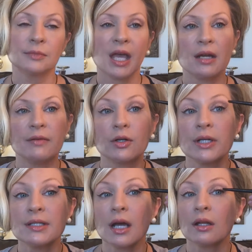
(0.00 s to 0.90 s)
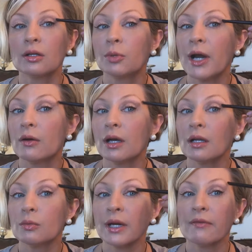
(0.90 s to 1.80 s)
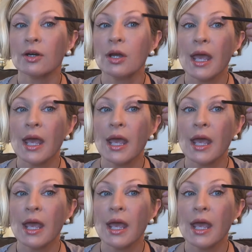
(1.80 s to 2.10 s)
kind of a crease color, brow color, whatever,